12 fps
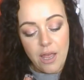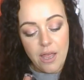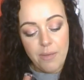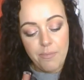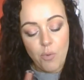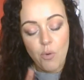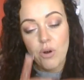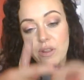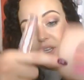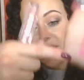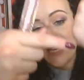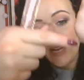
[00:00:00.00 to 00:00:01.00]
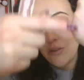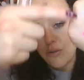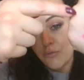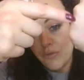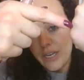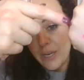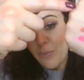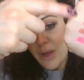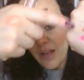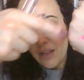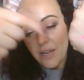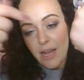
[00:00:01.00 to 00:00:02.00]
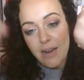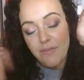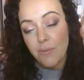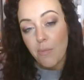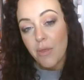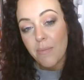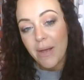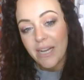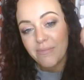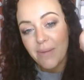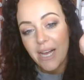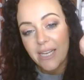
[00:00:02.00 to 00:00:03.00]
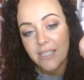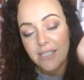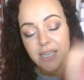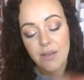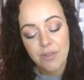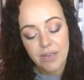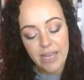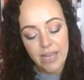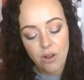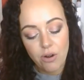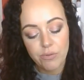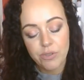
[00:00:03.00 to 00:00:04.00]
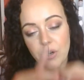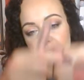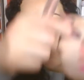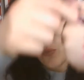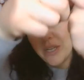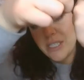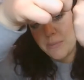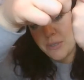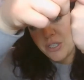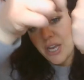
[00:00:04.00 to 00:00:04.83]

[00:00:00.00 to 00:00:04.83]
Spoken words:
all of these held up really well. I left them on the back of my hand to see how they'd get on. It was only the Whisper